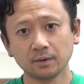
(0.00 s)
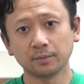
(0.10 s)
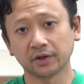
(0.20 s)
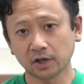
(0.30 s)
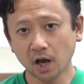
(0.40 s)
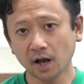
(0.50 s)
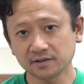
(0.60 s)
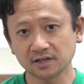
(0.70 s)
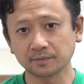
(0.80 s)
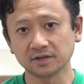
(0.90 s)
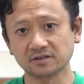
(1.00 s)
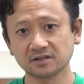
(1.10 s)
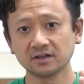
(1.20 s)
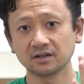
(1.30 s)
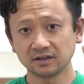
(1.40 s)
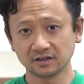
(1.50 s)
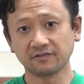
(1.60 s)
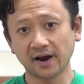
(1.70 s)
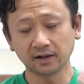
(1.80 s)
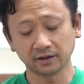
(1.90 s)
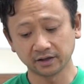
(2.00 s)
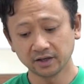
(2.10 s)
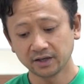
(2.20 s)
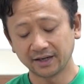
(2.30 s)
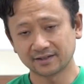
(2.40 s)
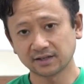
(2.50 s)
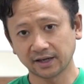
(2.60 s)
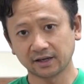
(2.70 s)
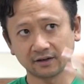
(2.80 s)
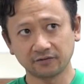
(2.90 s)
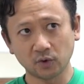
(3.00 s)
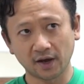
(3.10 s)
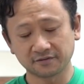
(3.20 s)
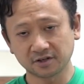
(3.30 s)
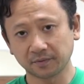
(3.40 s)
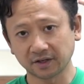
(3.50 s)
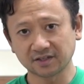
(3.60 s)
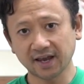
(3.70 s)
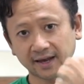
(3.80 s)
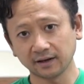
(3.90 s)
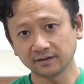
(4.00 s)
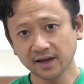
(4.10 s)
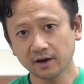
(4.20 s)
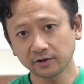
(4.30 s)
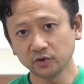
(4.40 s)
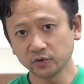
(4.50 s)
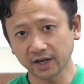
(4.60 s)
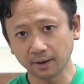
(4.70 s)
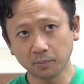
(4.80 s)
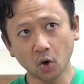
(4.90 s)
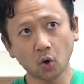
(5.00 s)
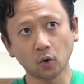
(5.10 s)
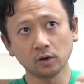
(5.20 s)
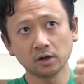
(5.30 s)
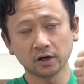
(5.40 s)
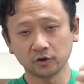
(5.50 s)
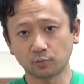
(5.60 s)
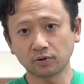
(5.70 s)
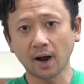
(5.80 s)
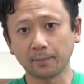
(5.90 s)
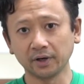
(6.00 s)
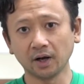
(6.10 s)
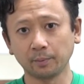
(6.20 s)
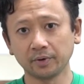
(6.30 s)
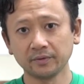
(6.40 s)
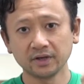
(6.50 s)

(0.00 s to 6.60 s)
but the concept is valid. It's like if you have something sagging down and you take a pole and you prop it up.